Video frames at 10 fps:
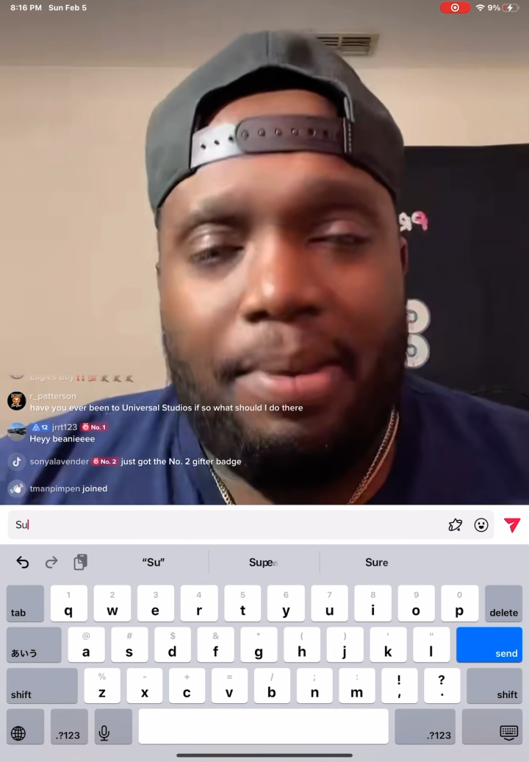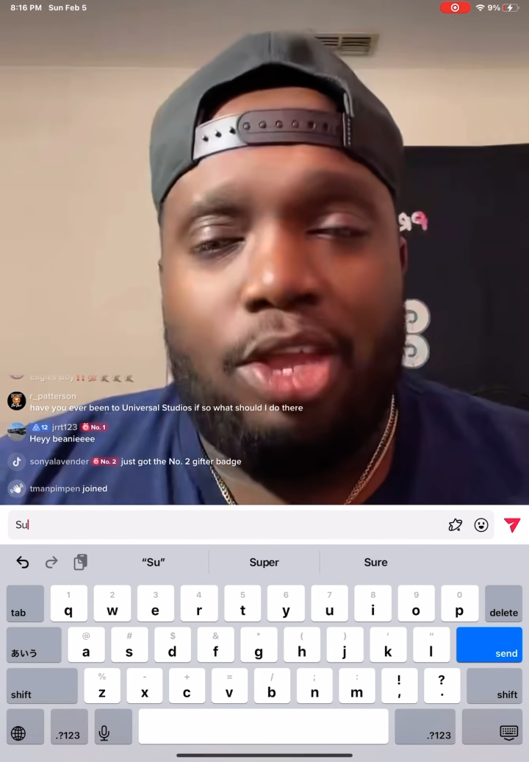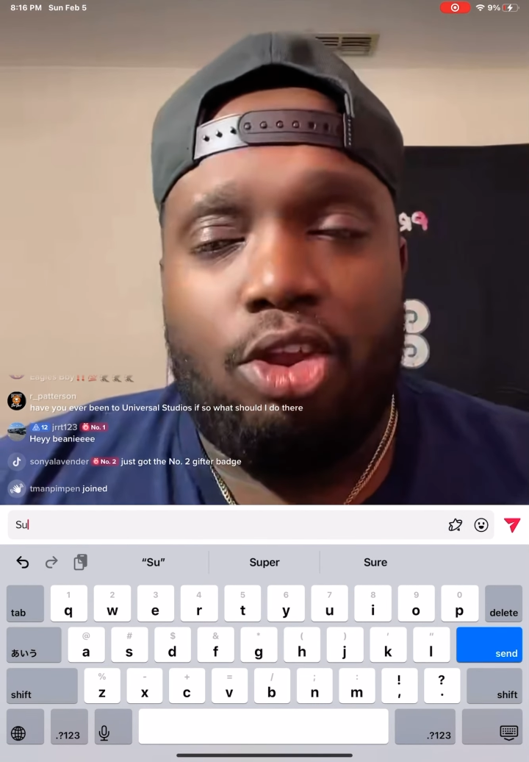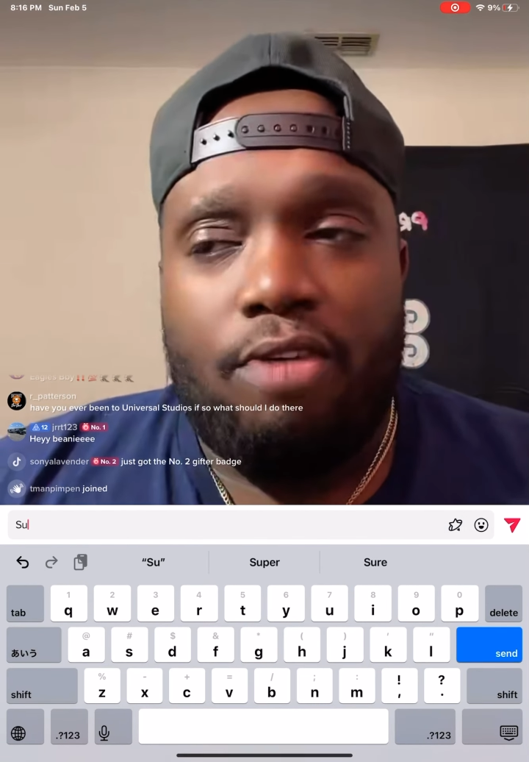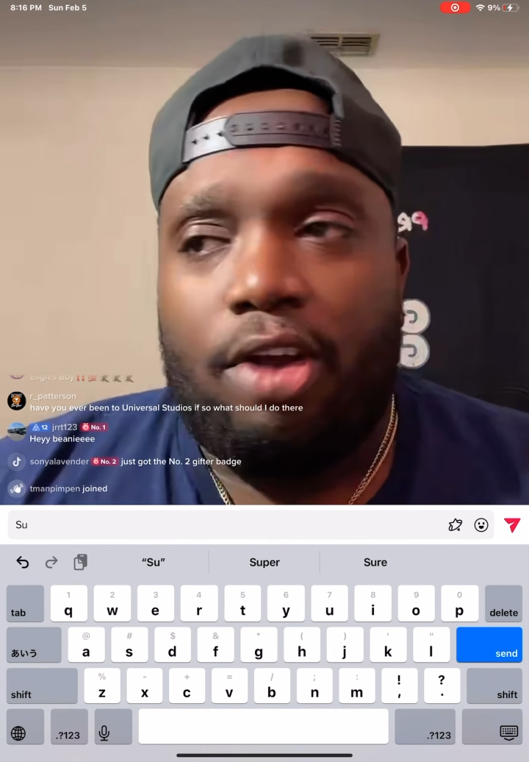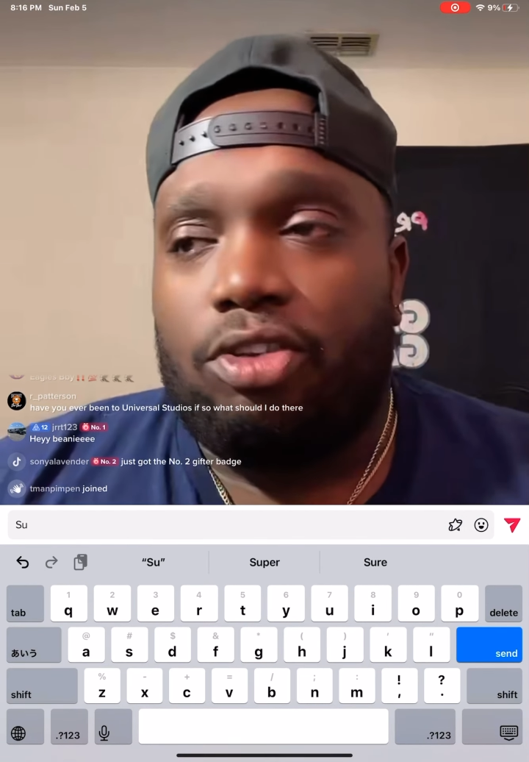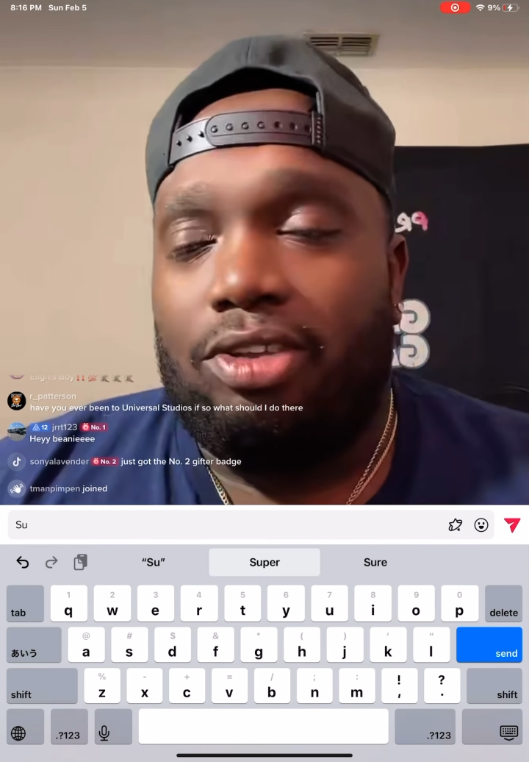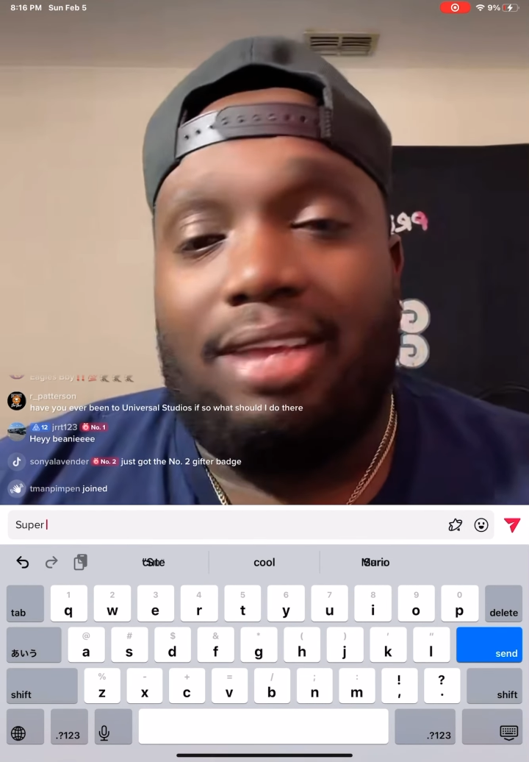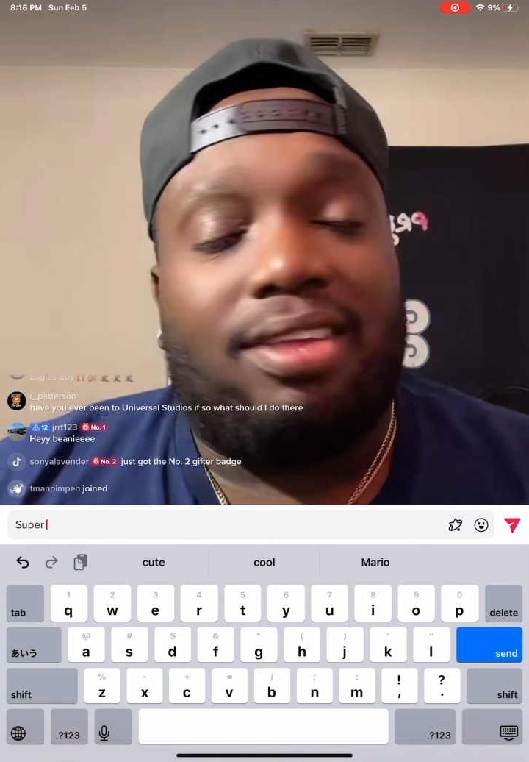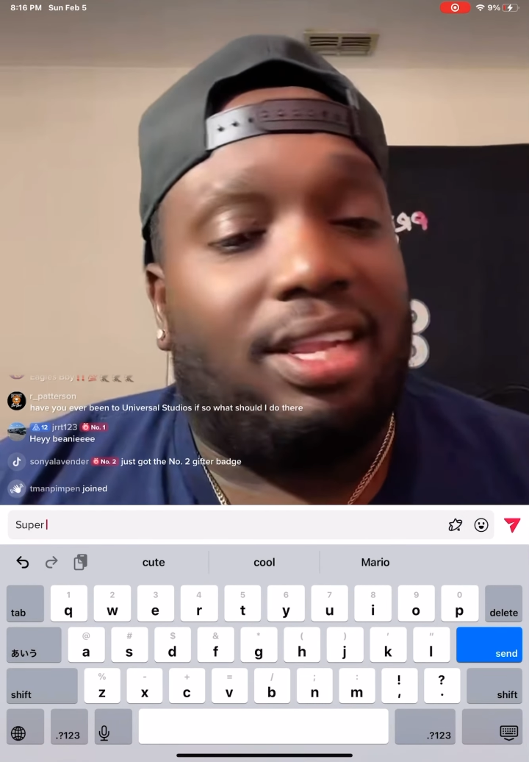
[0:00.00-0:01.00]
I've been to
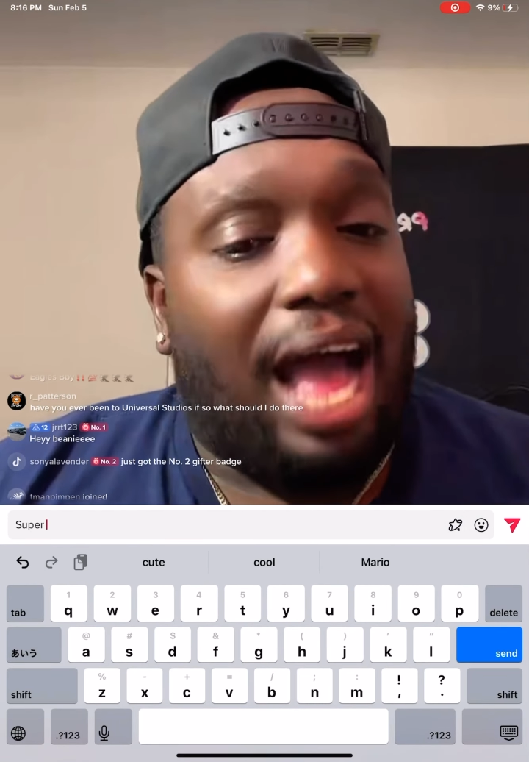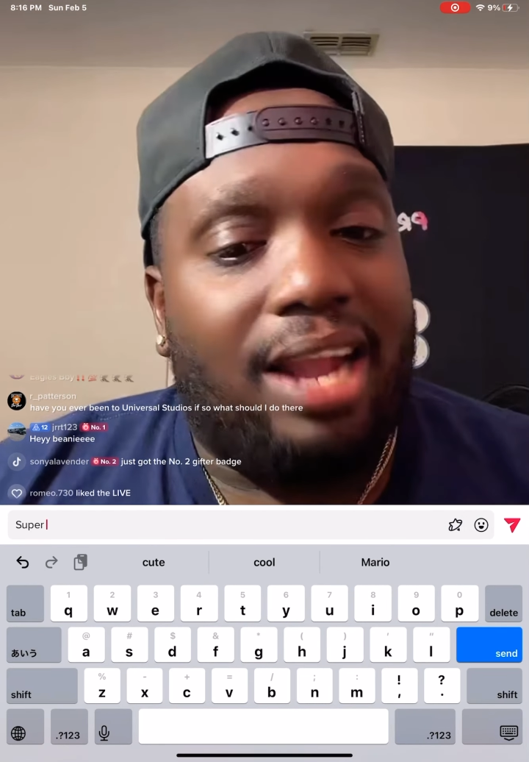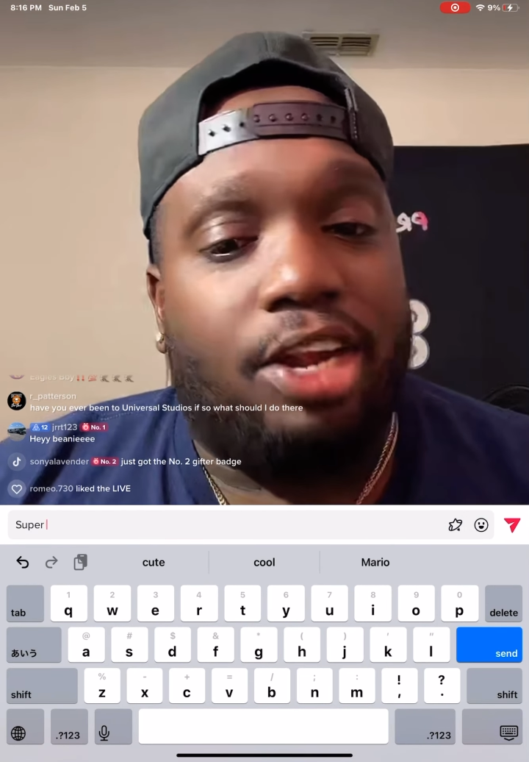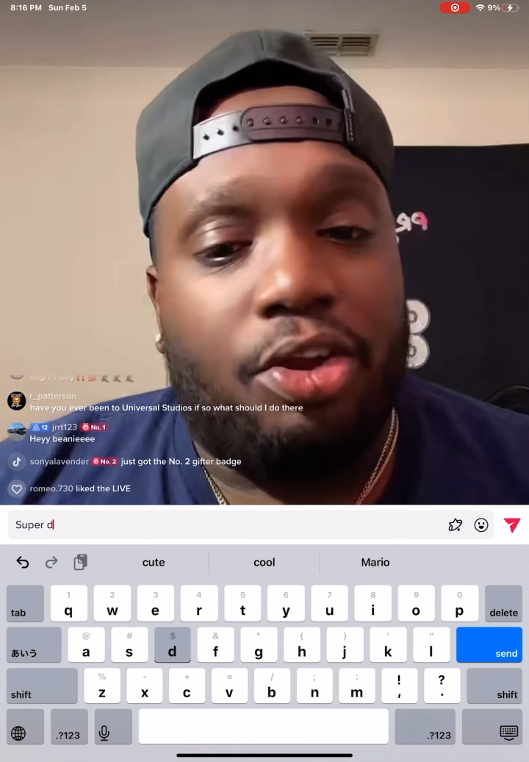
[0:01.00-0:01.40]
Universal. There's a lot to